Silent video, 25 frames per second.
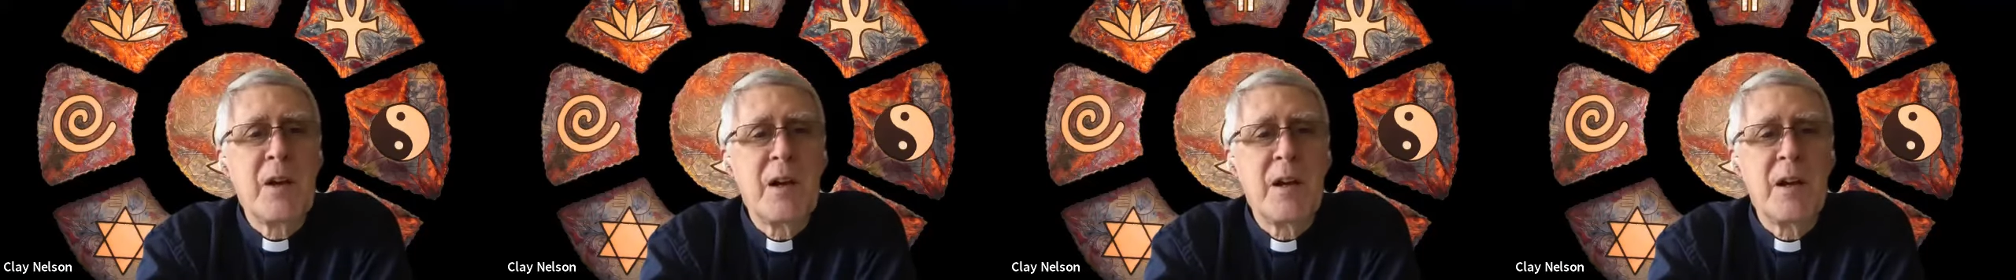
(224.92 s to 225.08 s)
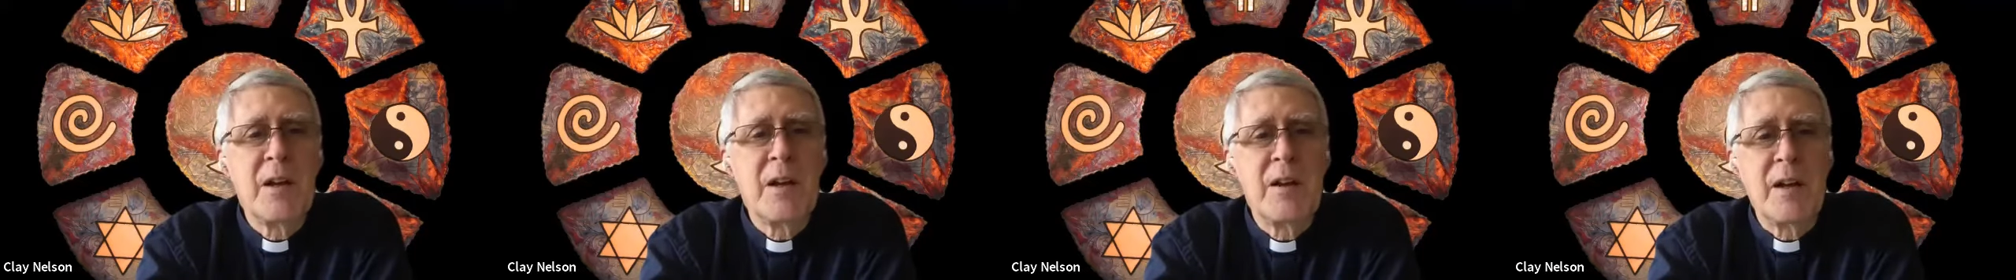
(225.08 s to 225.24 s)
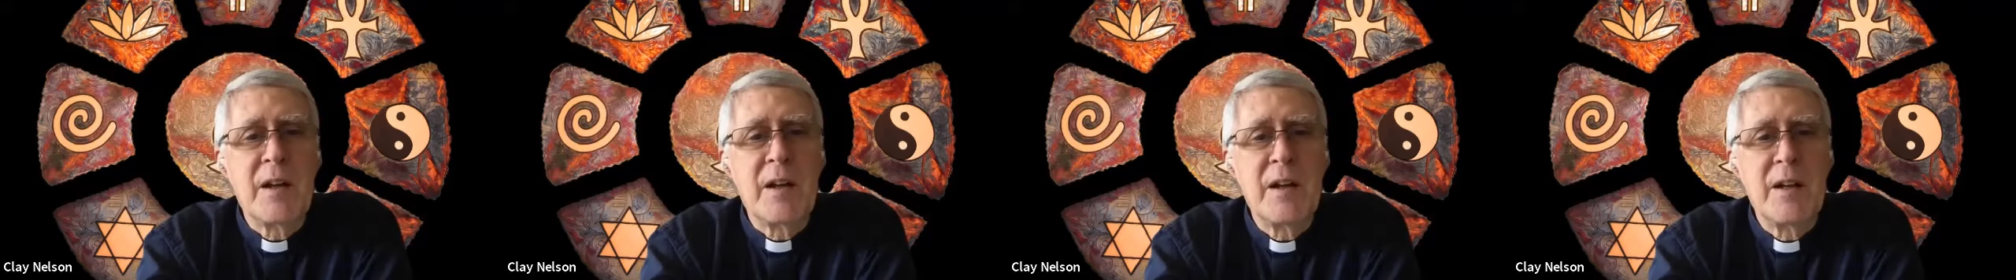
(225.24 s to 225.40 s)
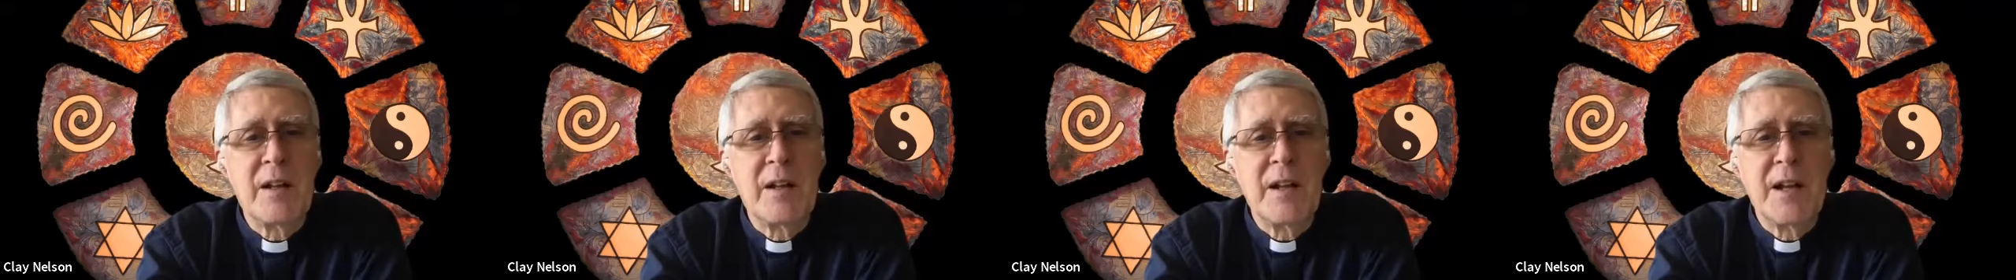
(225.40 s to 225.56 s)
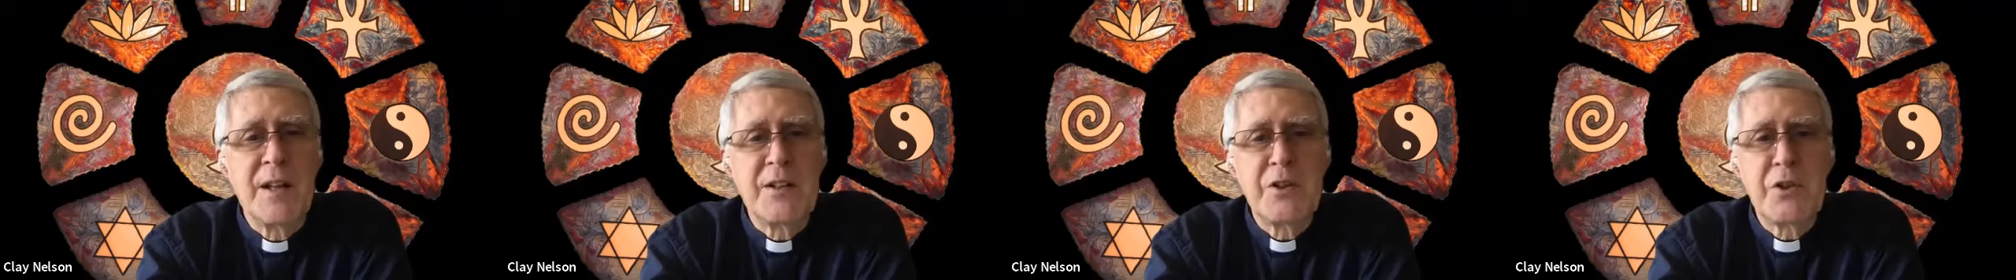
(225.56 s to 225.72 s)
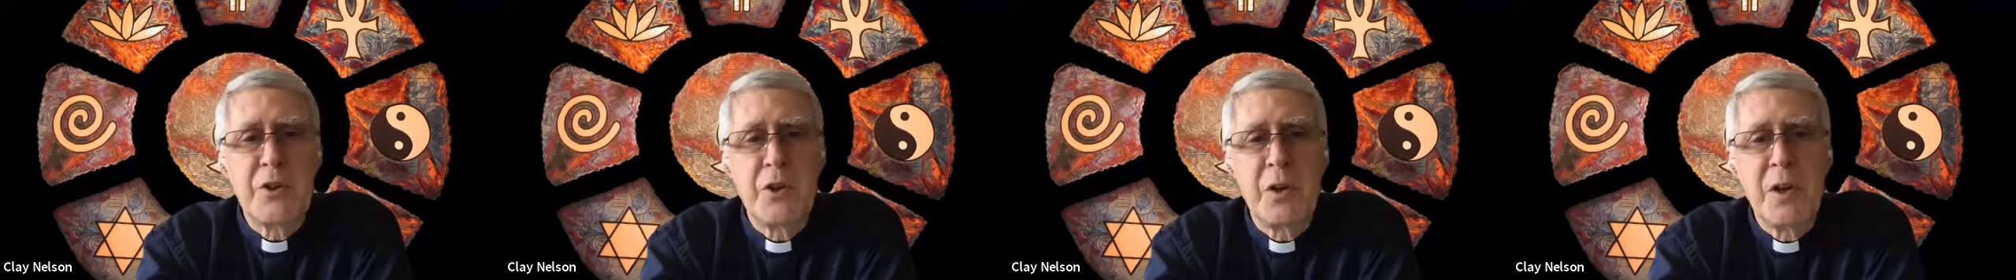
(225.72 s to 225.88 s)
uh,
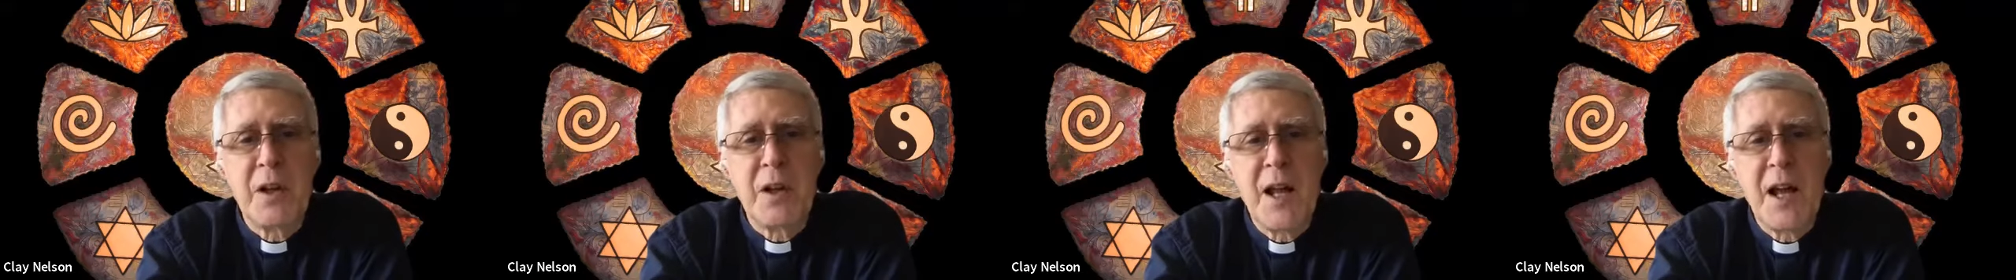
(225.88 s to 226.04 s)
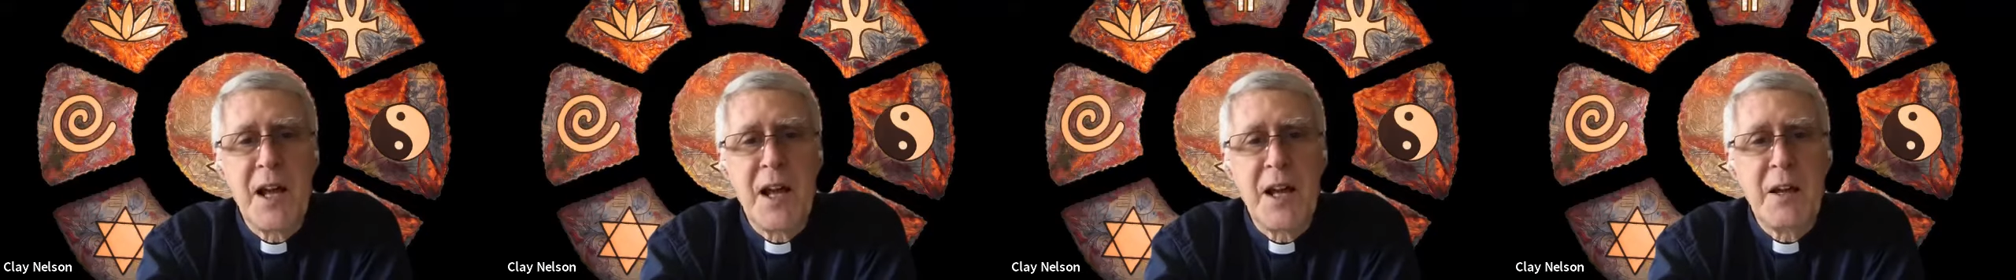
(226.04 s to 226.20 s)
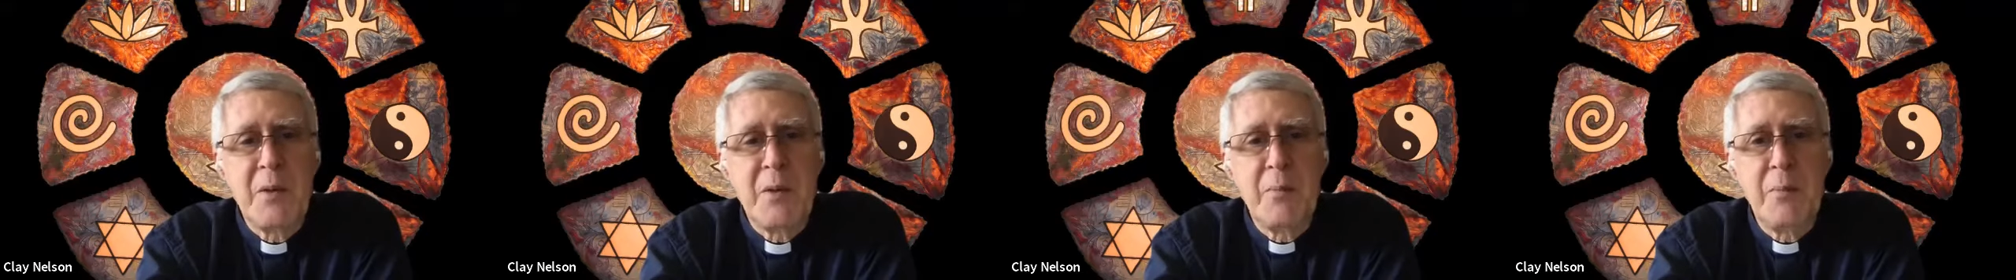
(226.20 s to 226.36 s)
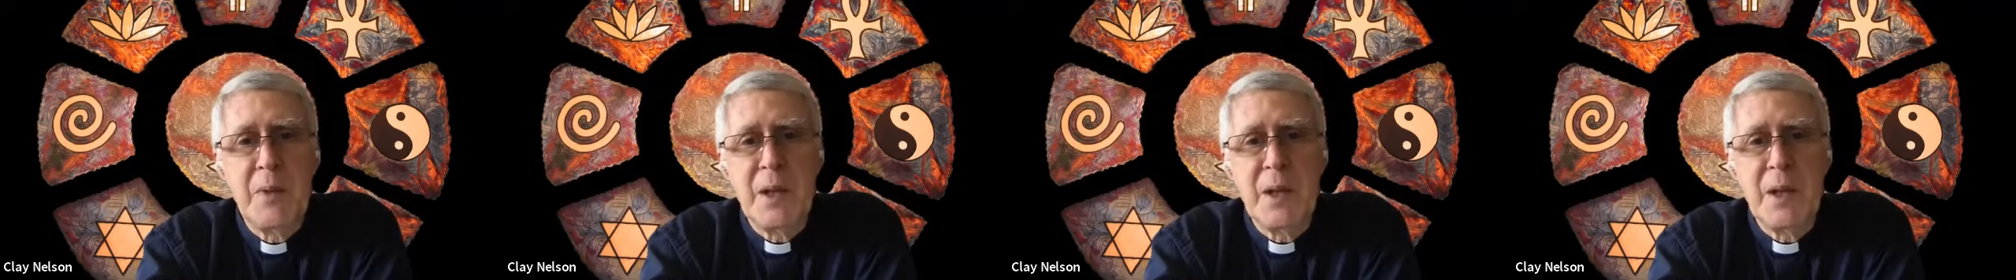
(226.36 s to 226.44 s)
unless you're like